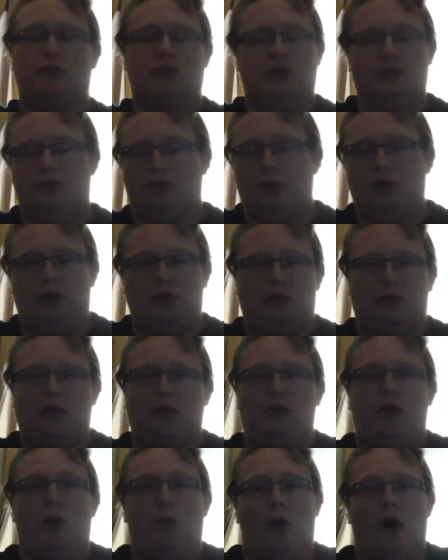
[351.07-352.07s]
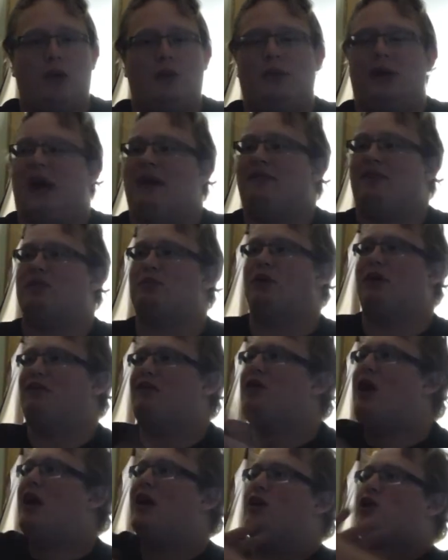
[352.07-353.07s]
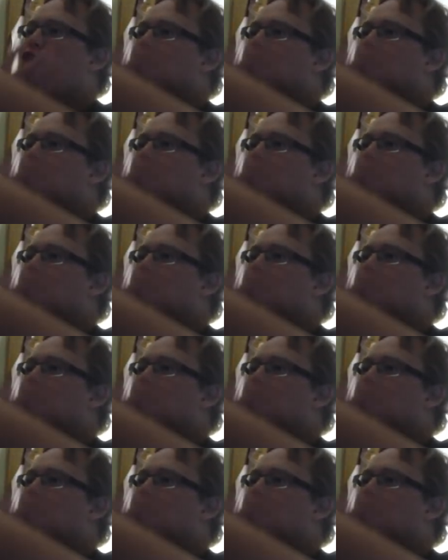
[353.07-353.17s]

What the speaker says: wouldn't really know why you would have this, but if you